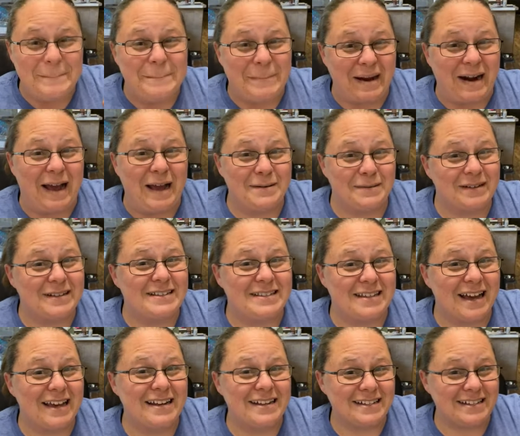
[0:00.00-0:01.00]
but I'm
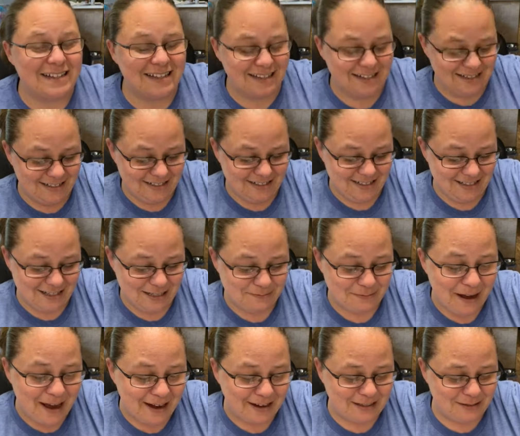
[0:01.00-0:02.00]
excited to get into this
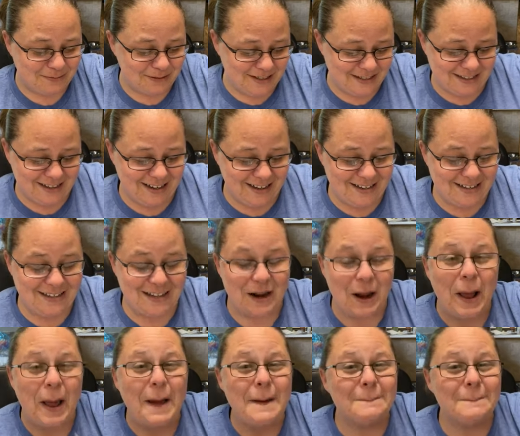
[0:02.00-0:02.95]
box because like I said,